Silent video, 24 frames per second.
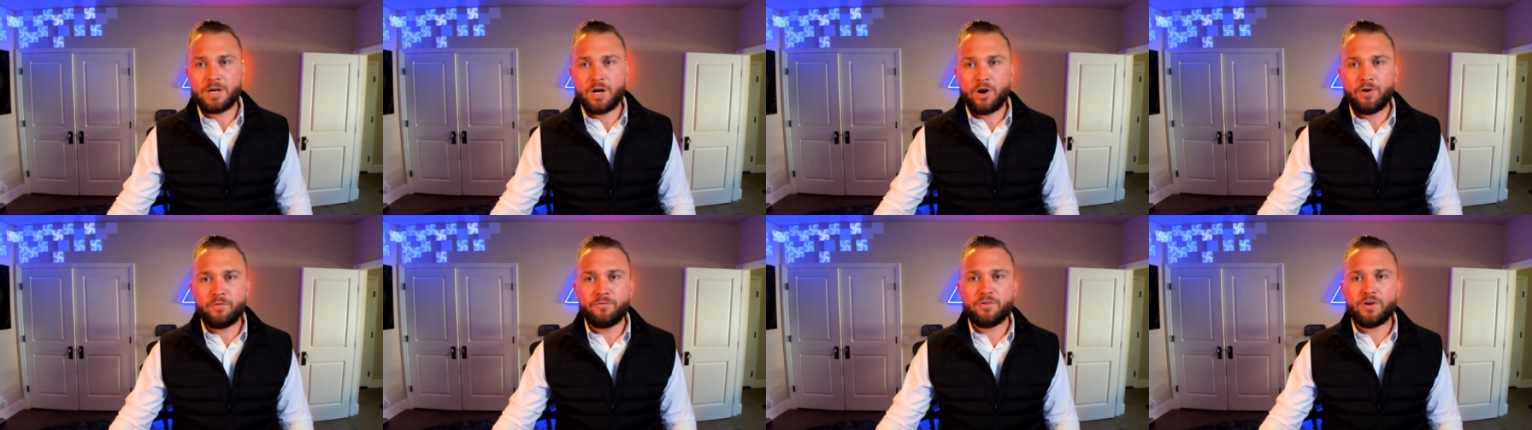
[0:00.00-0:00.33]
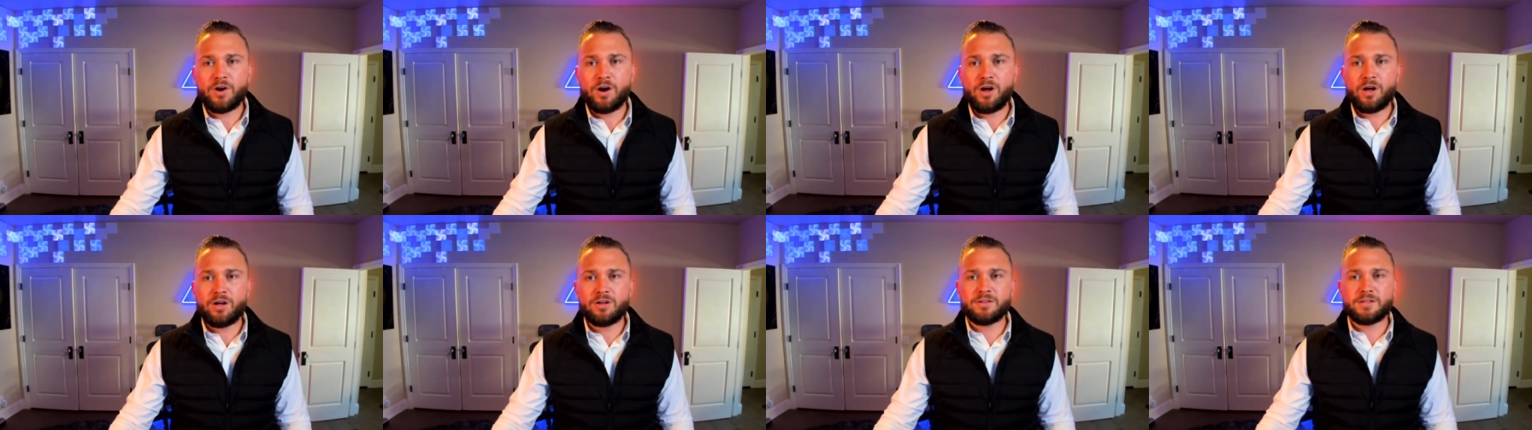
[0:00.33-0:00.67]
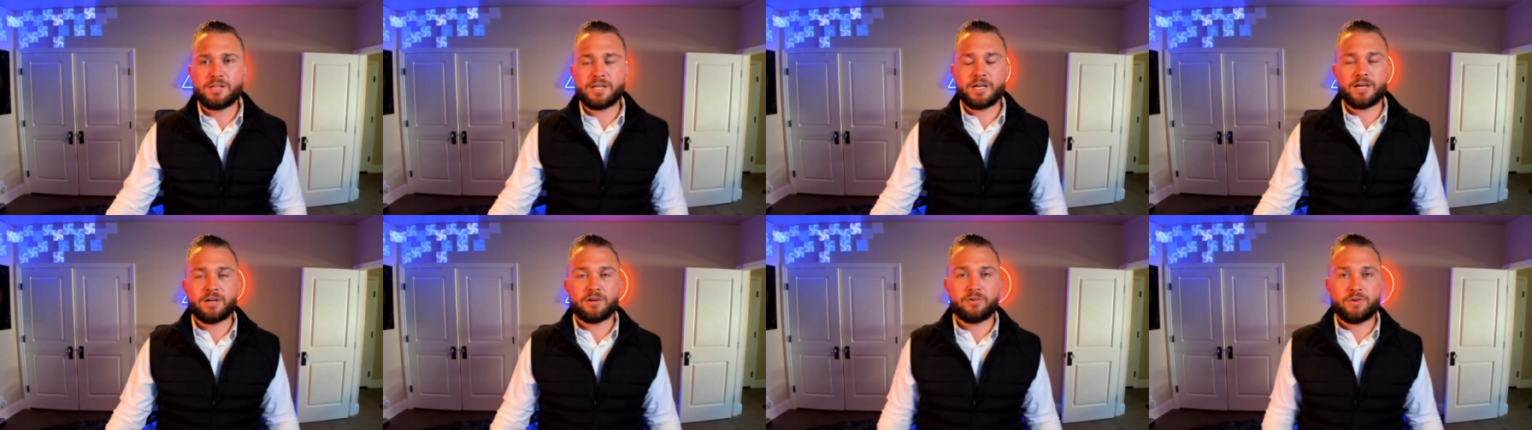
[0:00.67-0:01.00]
Overall,
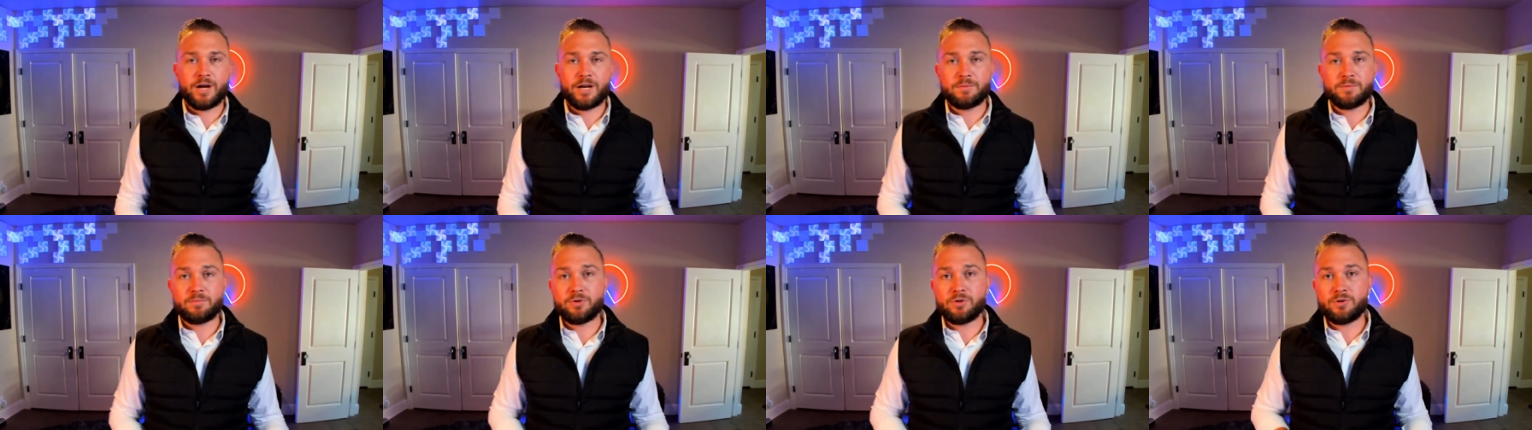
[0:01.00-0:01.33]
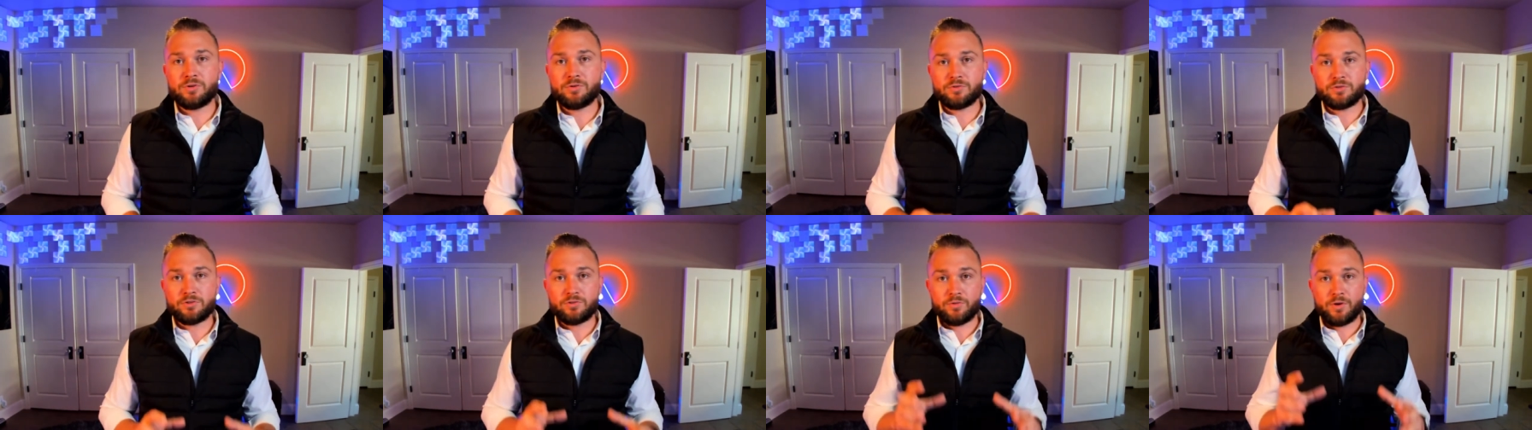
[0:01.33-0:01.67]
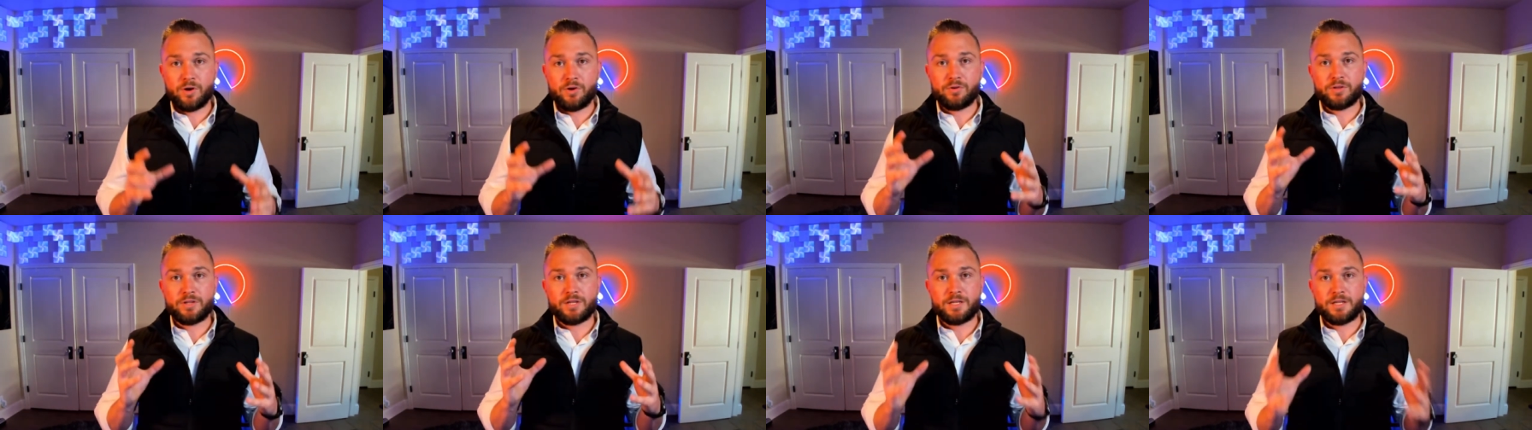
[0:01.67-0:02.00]
the incredible
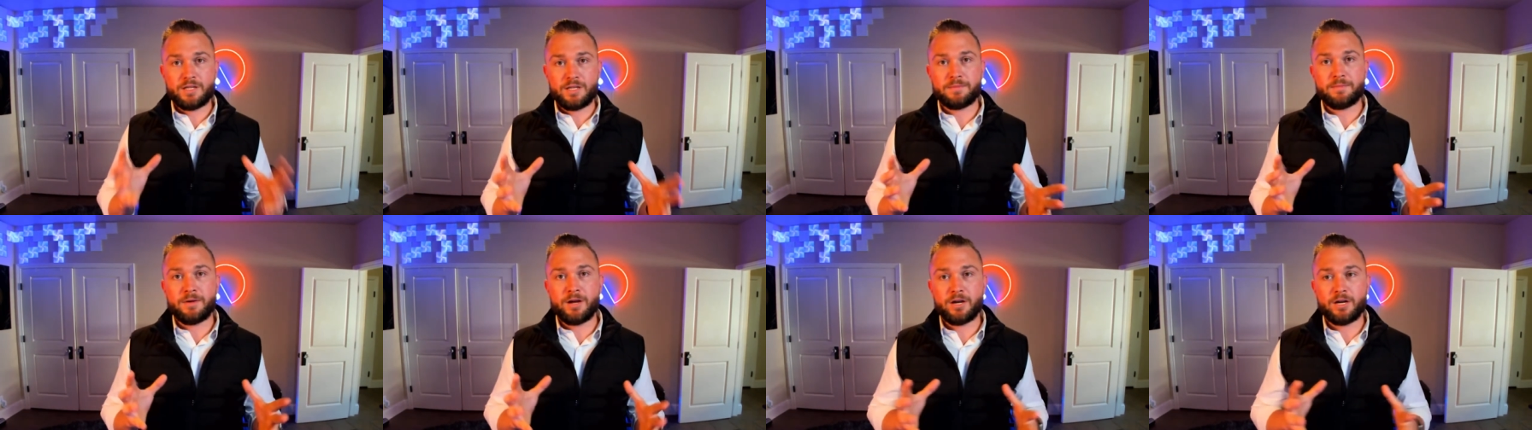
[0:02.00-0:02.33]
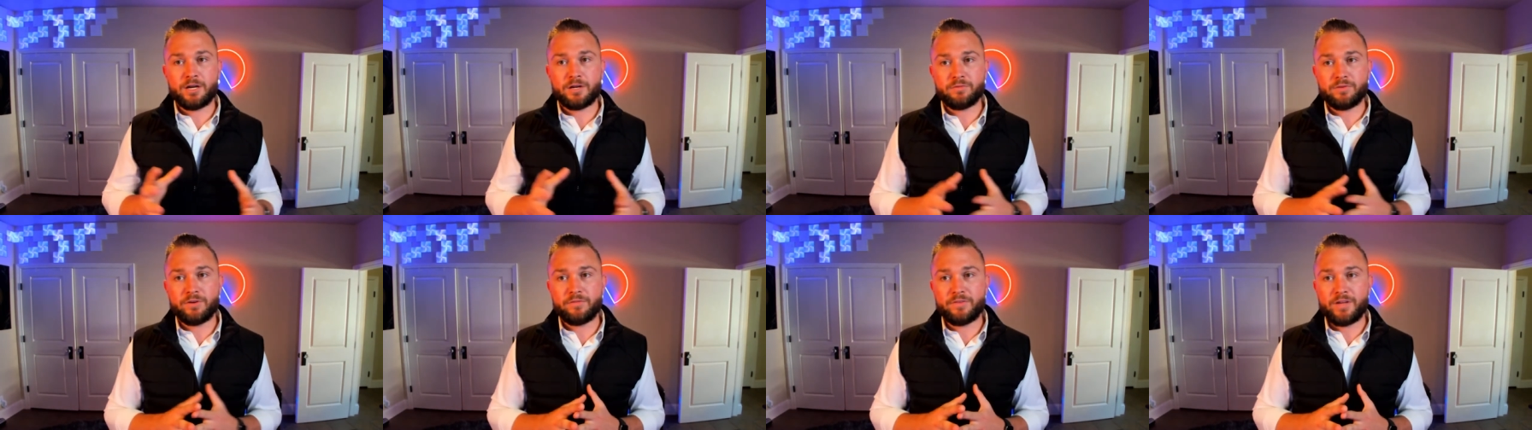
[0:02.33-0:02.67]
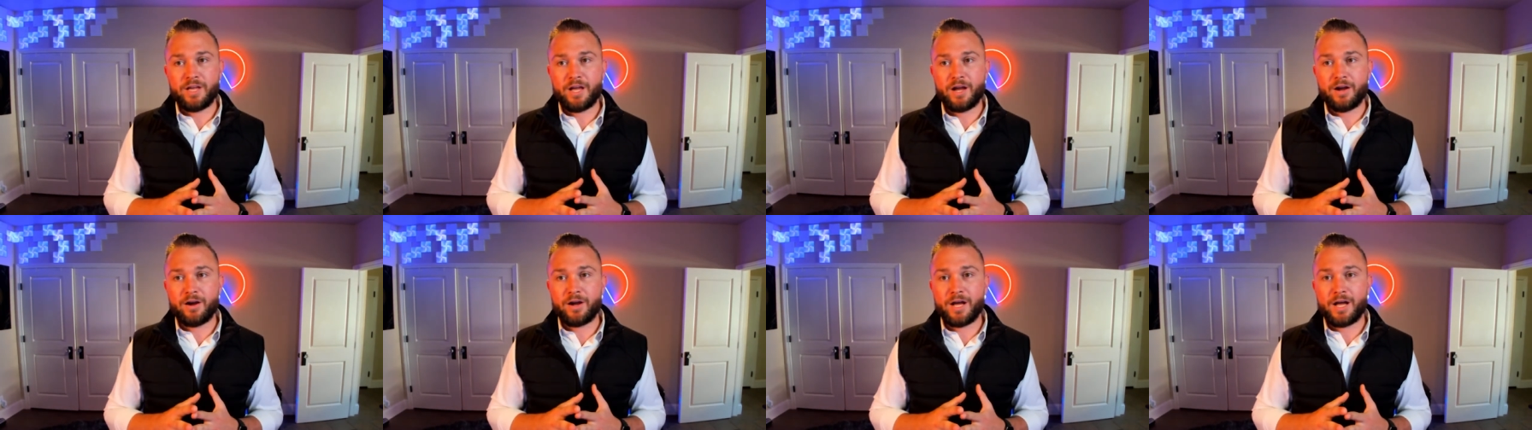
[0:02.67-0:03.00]
growth in the American
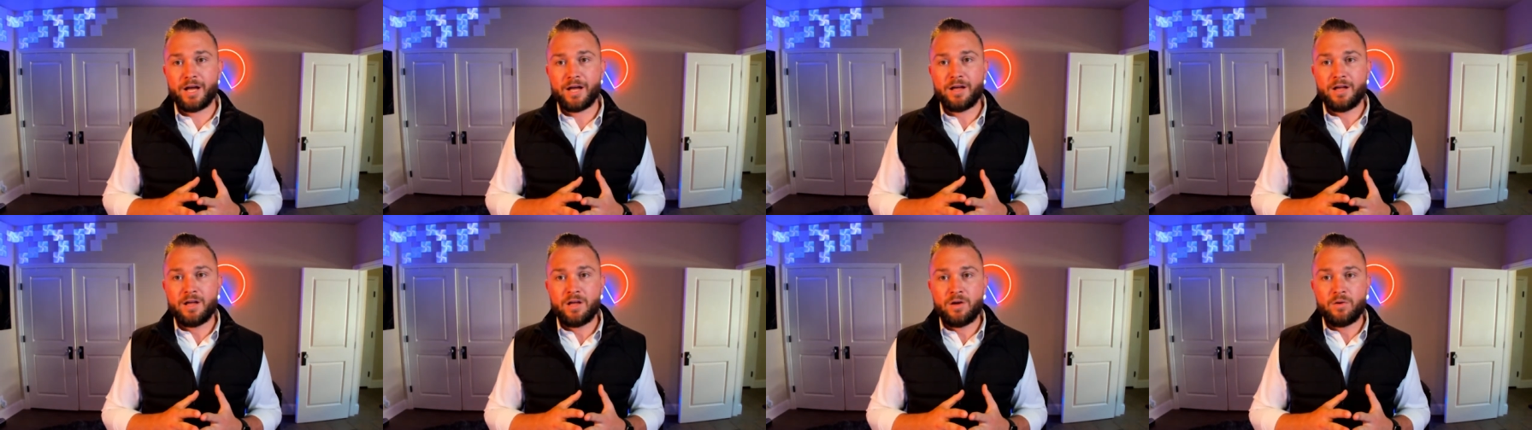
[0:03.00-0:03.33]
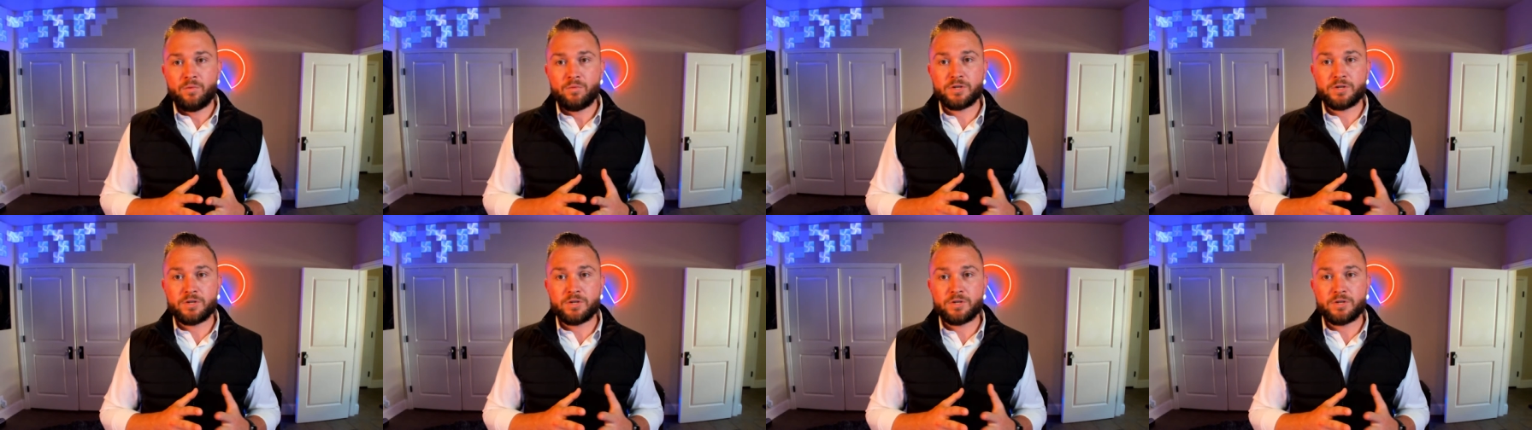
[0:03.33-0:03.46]
Riviera